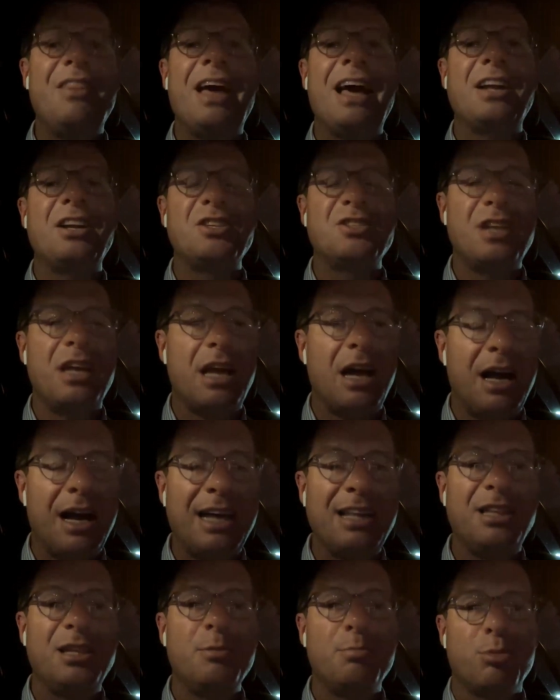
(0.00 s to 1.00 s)
And that is a
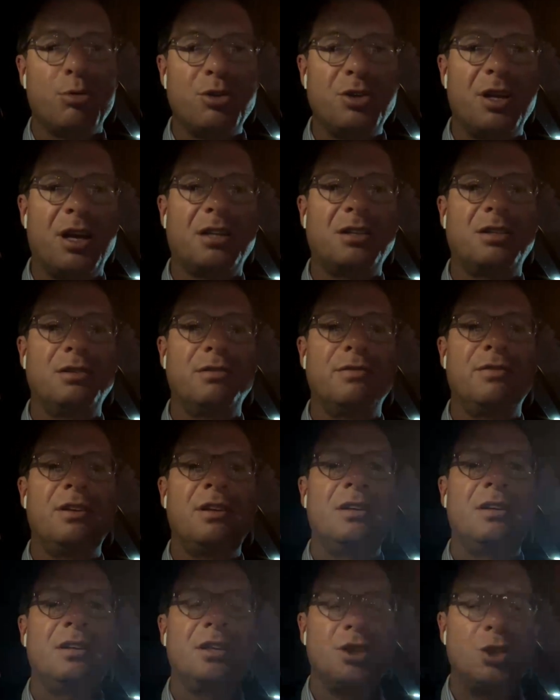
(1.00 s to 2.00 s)
highly productive
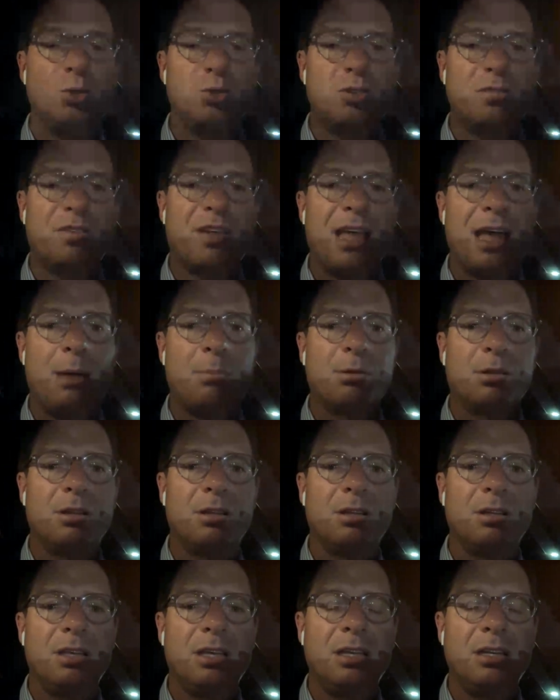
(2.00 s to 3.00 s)
use of
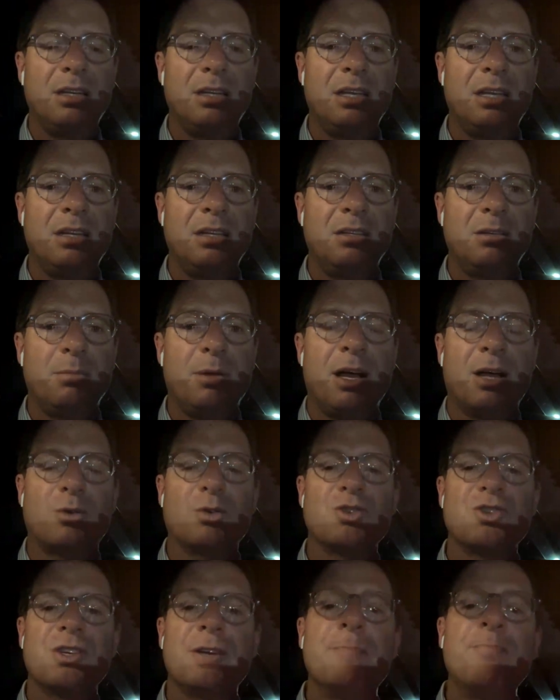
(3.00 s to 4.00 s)
capital in a
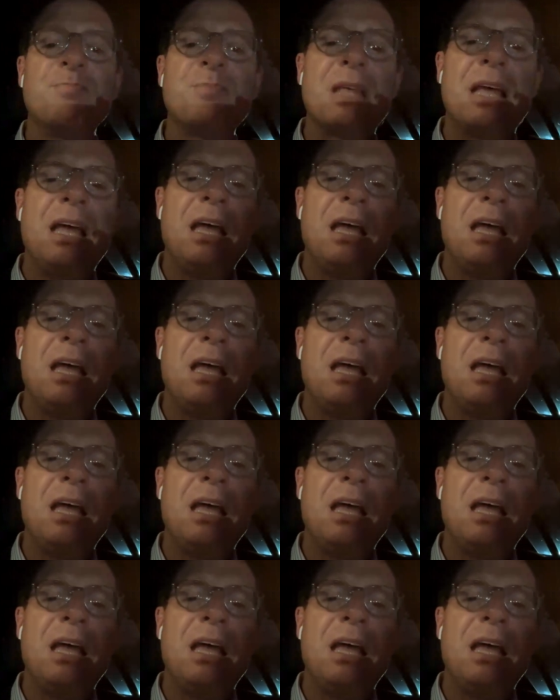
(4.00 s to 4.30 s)
democracy.